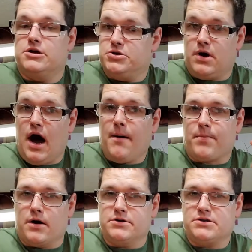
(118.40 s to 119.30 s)

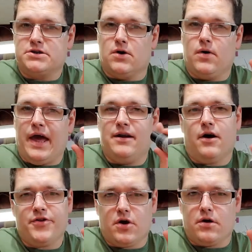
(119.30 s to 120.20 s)
copper, so, and
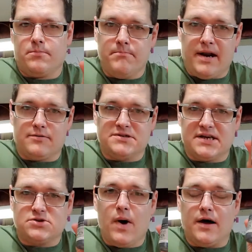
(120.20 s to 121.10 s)
other metals
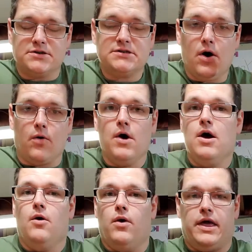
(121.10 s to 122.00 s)
as well. So
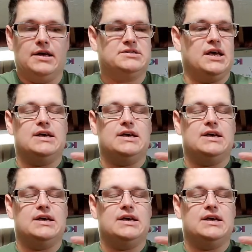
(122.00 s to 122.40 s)
it's